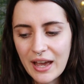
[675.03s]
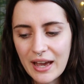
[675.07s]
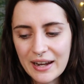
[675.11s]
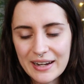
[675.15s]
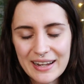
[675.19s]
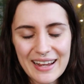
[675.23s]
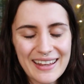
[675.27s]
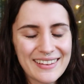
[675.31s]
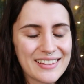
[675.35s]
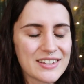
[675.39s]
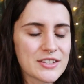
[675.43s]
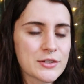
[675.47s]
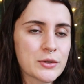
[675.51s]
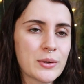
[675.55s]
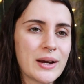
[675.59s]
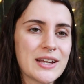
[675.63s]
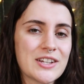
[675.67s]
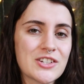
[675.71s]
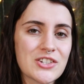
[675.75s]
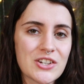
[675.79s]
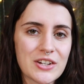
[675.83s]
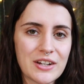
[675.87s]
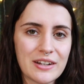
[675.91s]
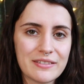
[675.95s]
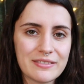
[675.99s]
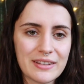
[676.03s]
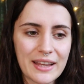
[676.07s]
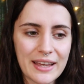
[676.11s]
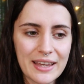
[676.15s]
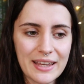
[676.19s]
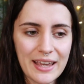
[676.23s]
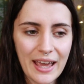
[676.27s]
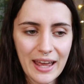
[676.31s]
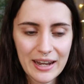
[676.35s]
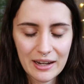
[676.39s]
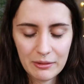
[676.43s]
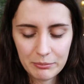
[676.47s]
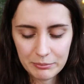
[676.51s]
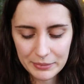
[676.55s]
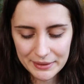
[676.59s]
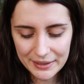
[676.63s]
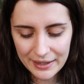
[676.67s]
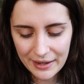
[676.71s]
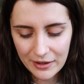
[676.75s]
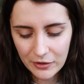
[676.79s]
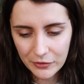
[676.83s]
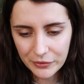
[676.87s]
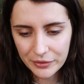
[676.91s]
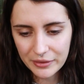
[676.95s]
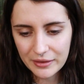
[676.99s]
And again, this question of like, can it be
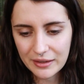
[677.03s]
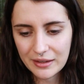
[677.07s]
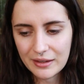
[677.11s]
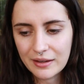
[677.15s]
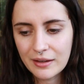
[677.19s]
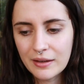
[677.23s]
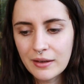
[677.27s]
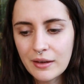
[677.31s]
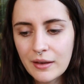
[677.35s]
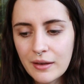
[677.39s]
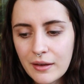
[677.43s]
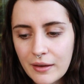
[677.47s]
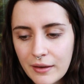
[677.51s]
healthy?